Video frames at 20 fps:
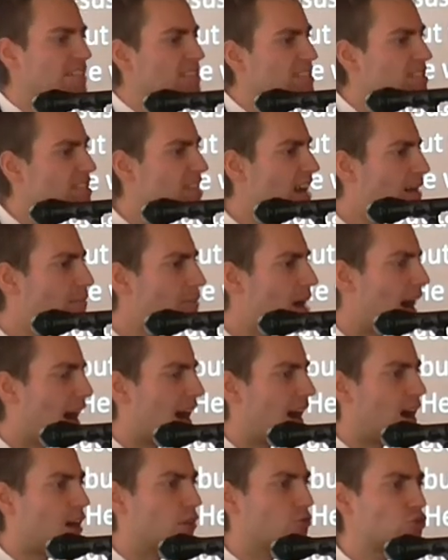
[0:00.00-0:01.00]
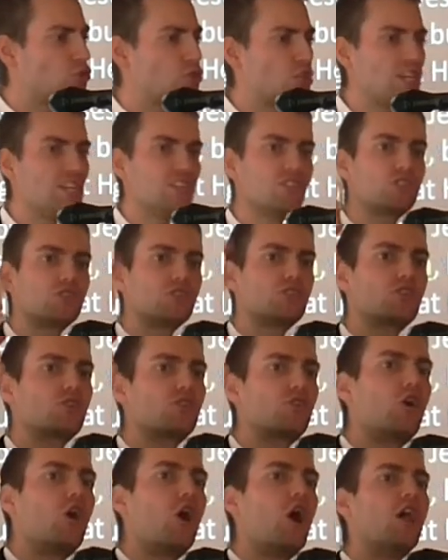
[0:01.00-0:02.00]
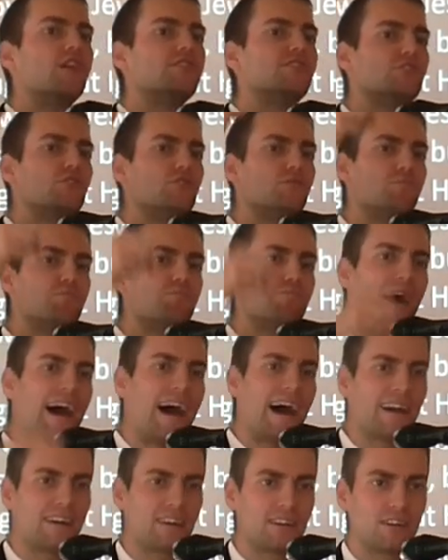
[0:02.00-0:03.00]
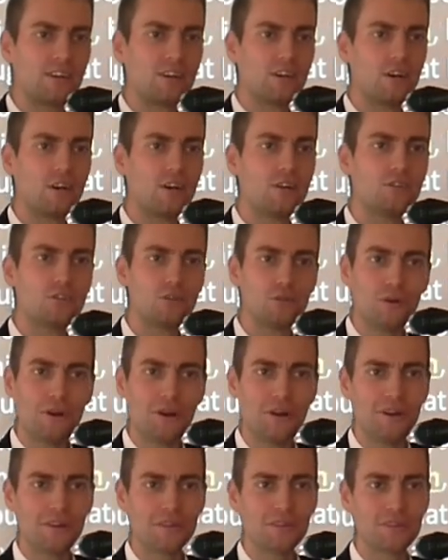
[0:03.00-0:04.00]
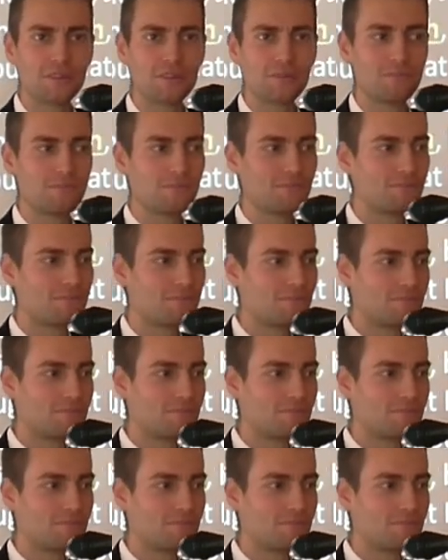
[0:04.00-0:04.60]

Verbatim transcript: But somehow Jesus calls you back to earth.